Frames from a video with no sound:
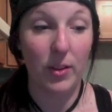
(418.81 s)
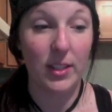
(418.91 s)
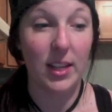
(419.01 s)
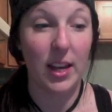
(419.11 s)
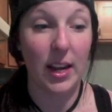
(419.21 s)

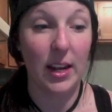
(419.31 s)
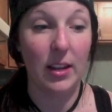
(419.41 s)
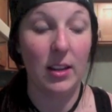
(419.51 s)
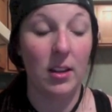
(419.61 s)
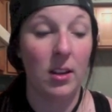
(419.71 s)
It's like
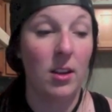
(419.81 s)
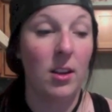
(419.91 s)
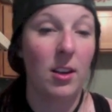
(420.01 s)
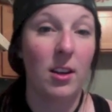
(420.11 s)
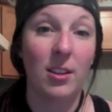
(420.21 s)

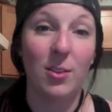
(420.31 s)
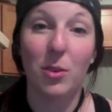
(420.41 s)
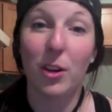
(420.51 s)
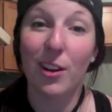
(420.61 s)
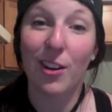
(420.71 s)
you
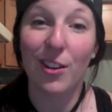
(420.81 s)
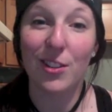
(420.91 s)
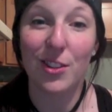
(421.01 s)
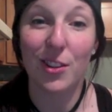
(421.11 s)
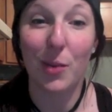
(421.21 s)
look at girls
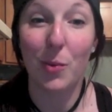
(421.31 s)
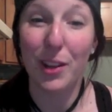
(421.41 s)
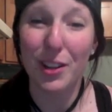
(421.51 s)
and you're like, well, they're